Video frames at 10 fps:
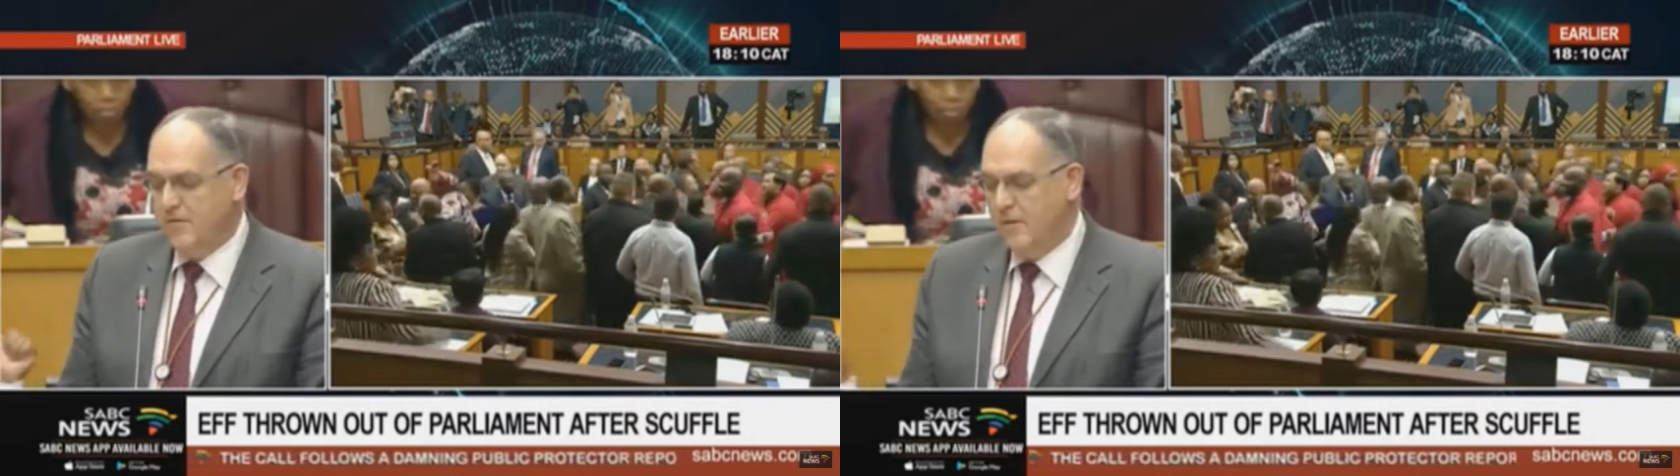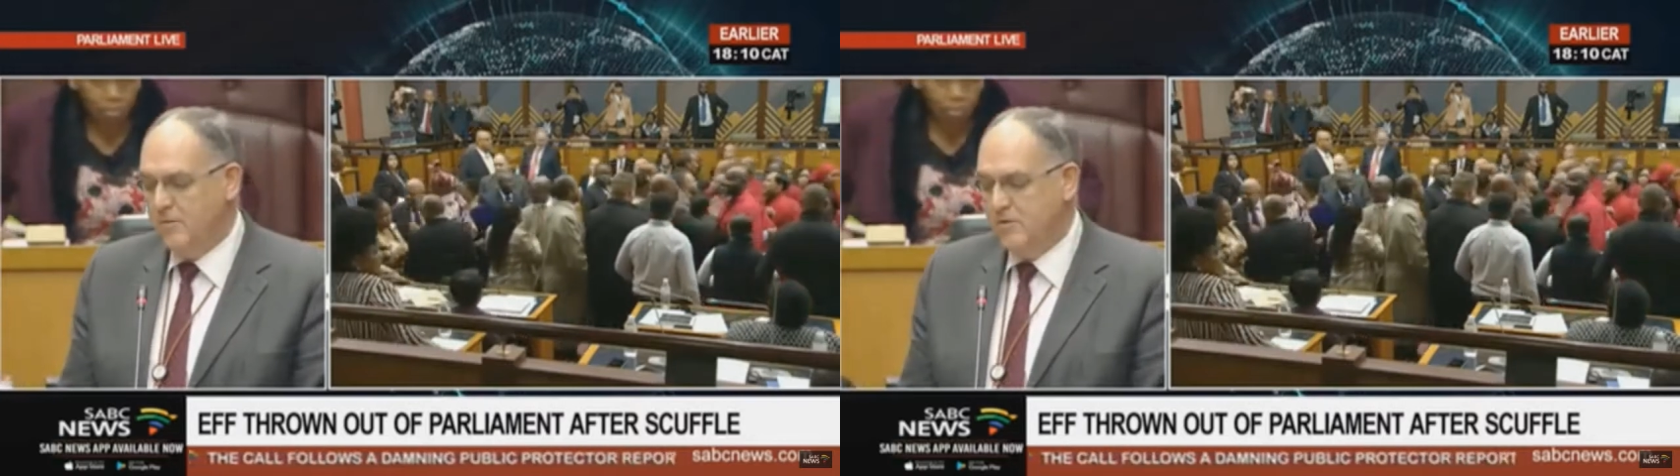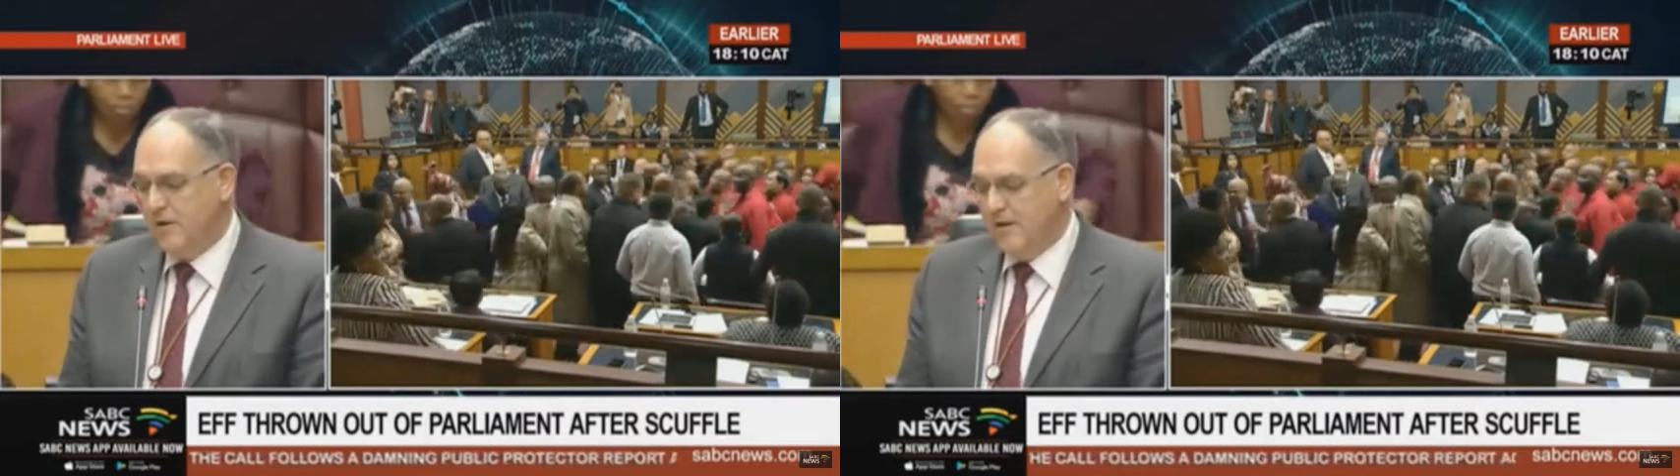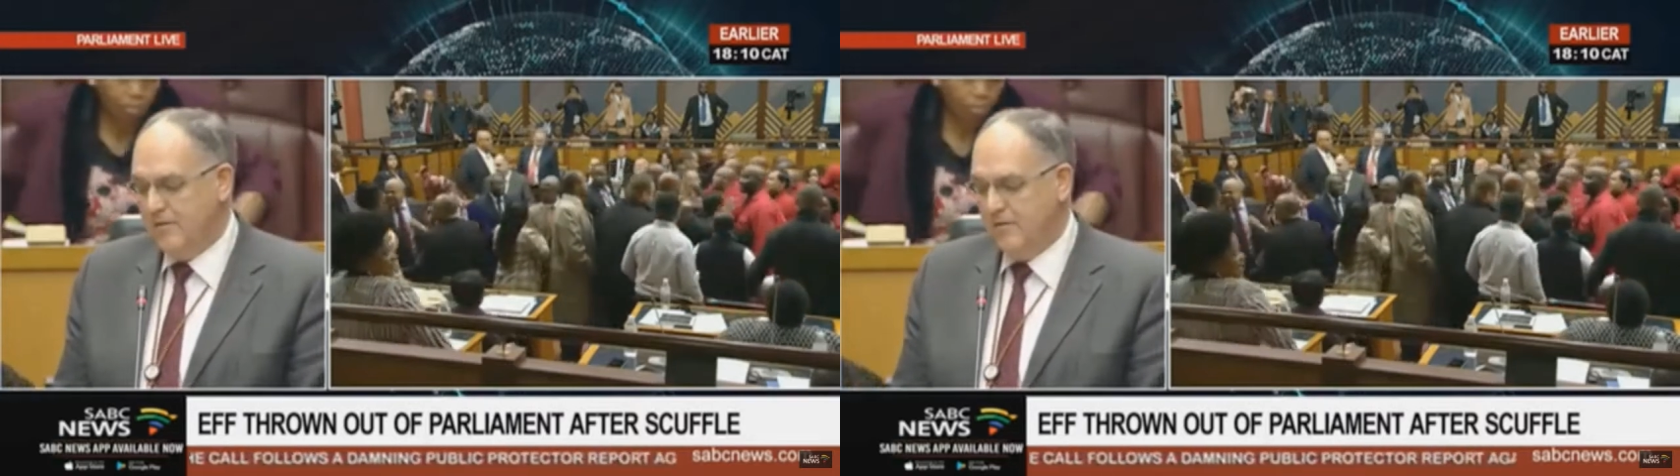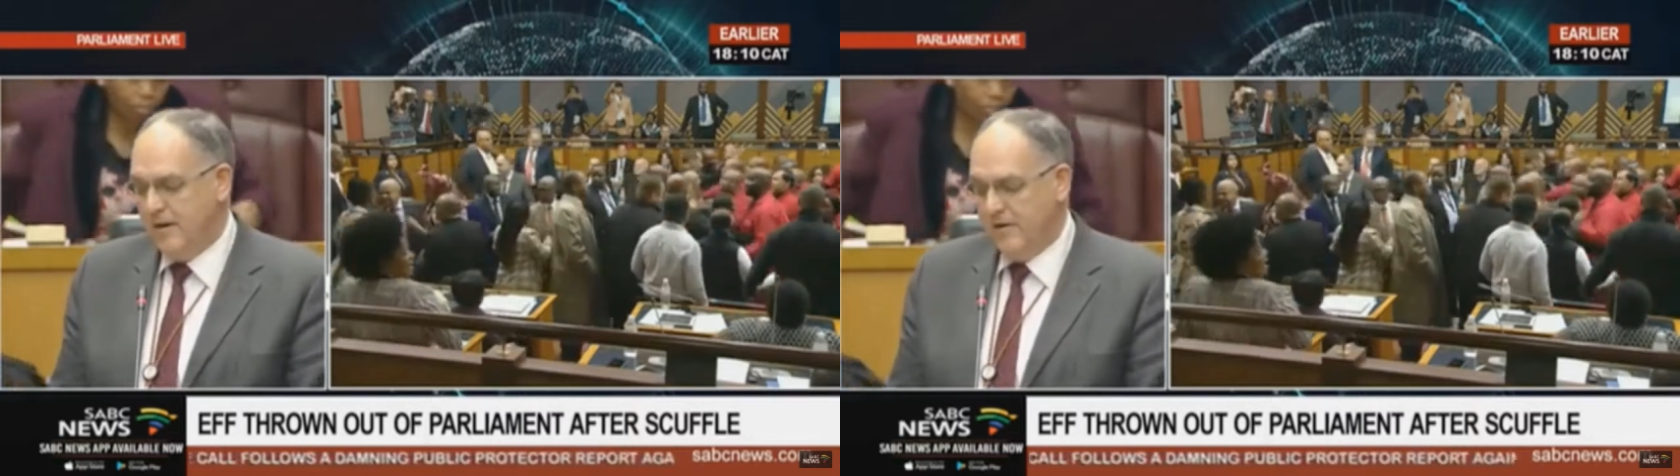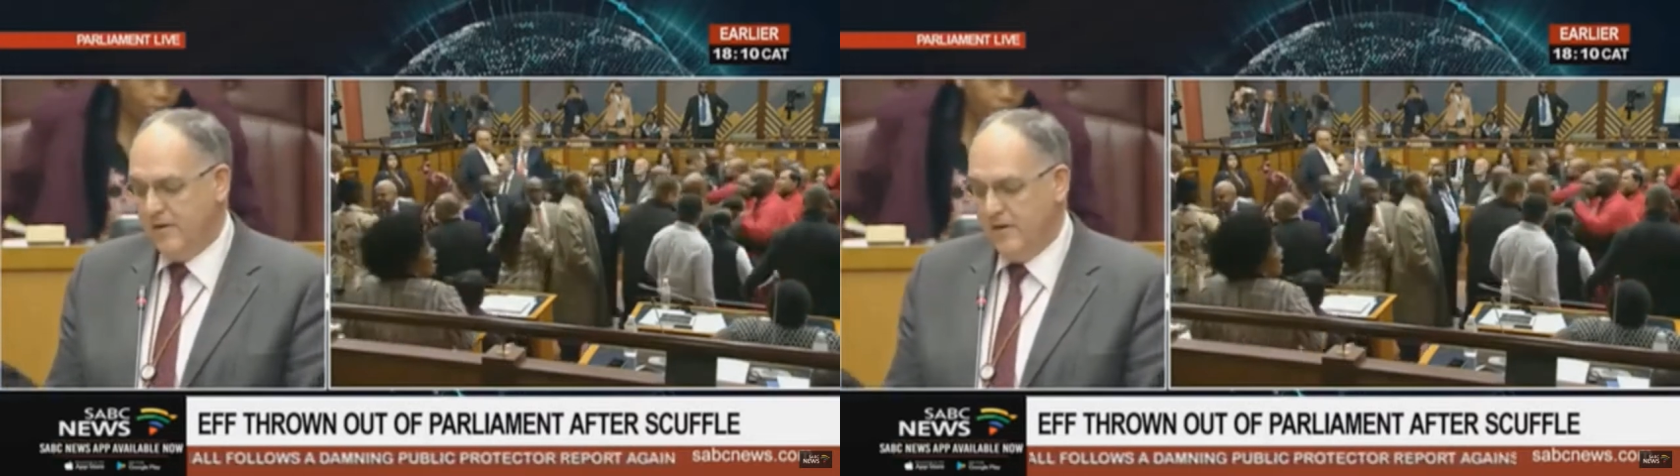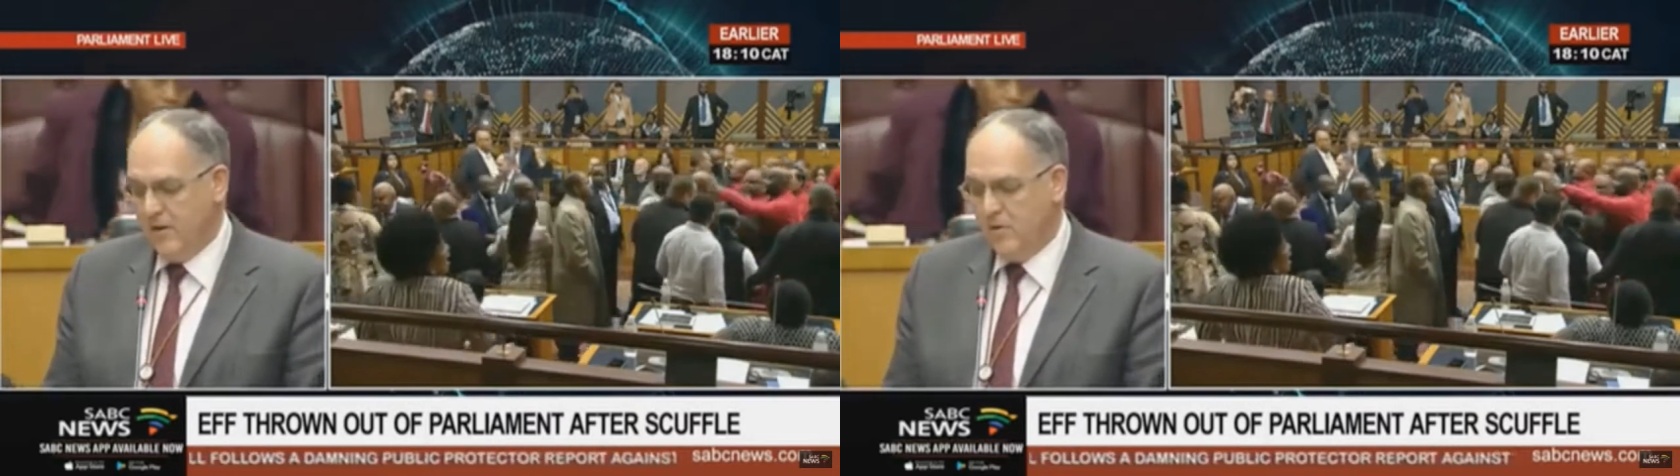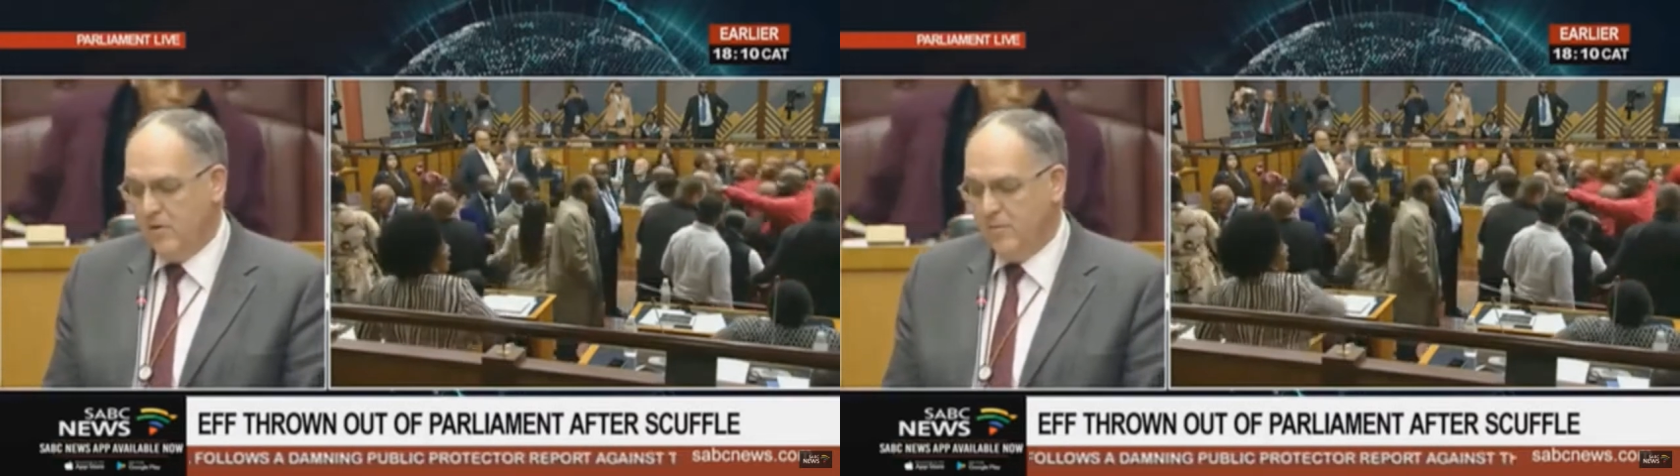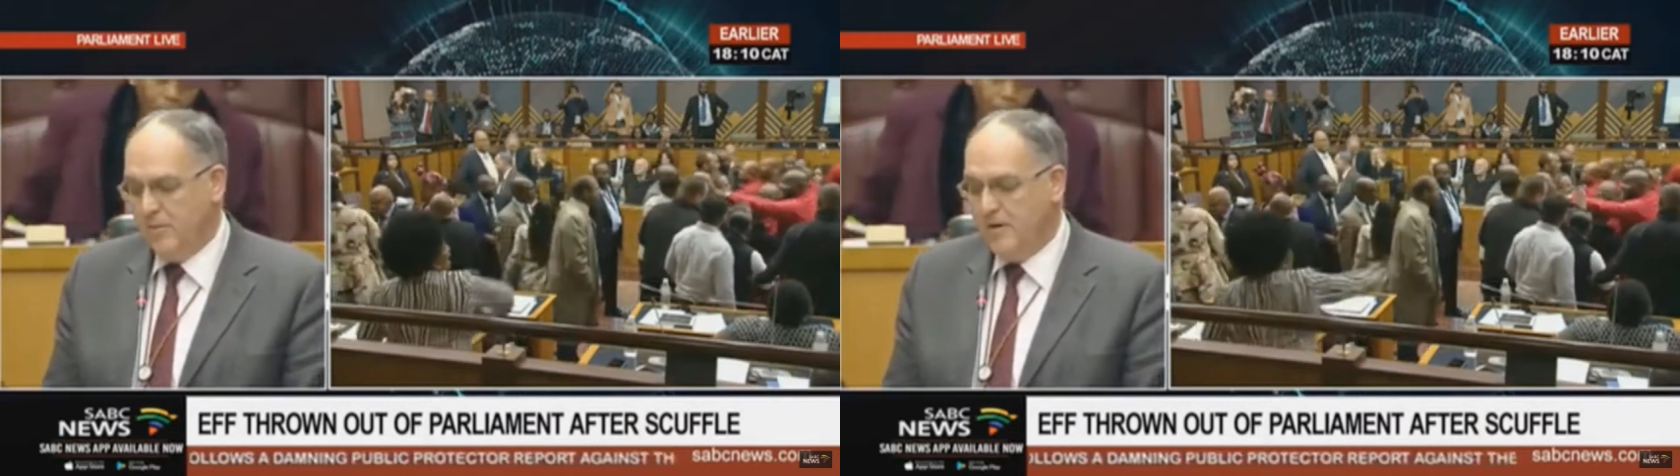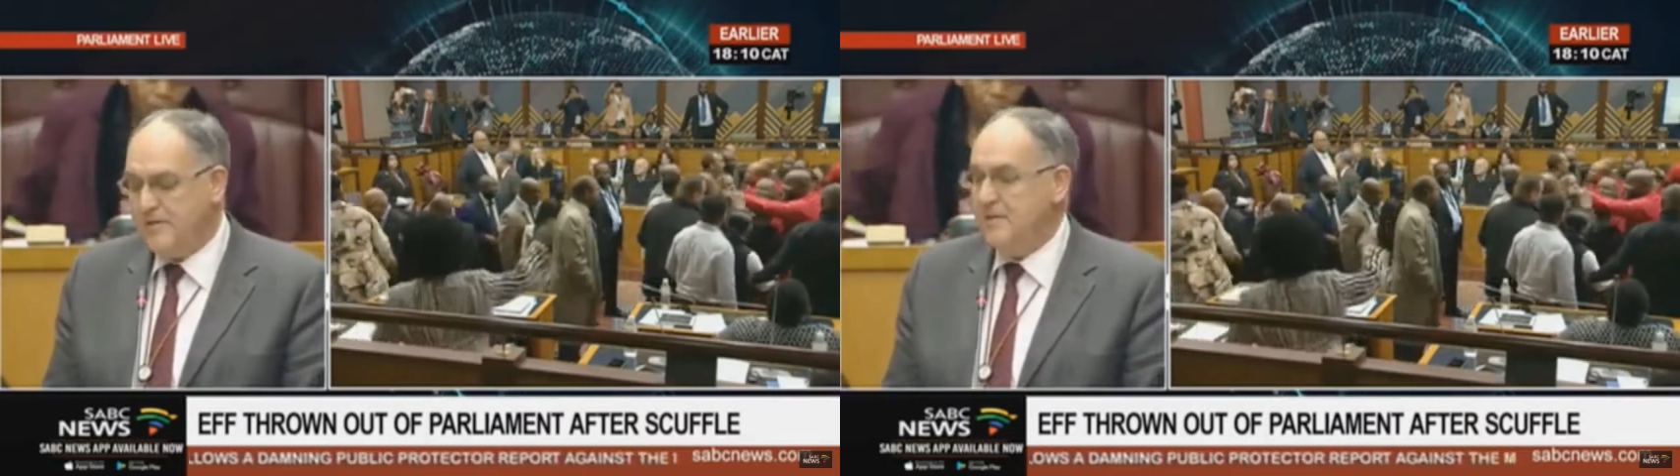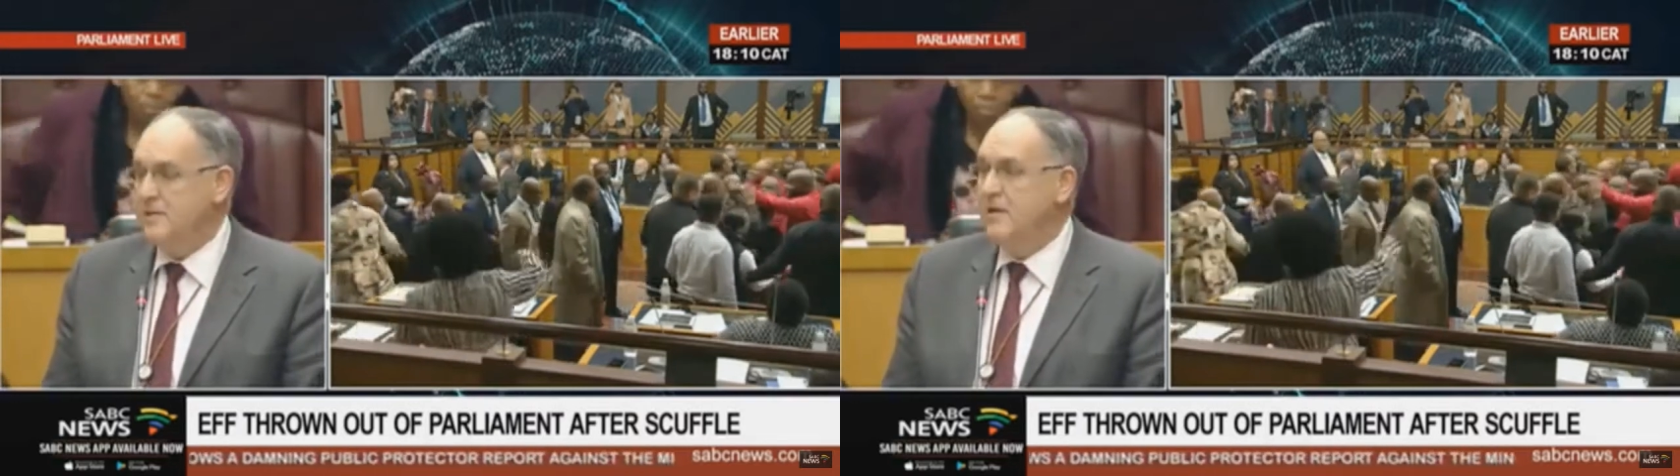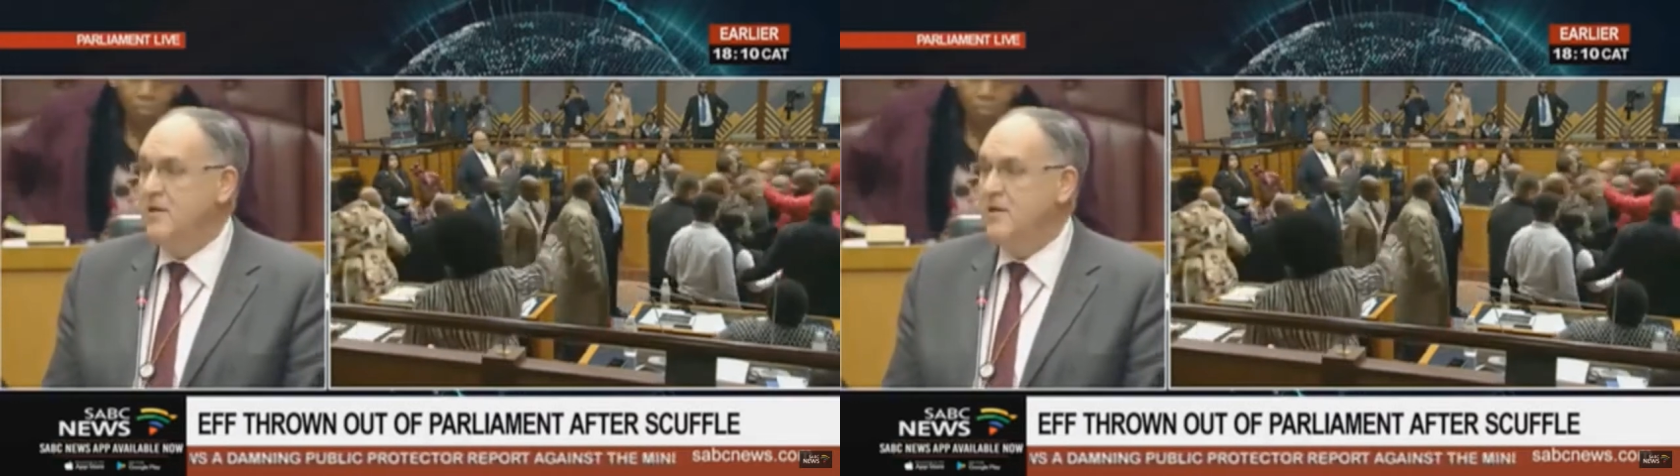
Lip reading: from Trillion via a court process.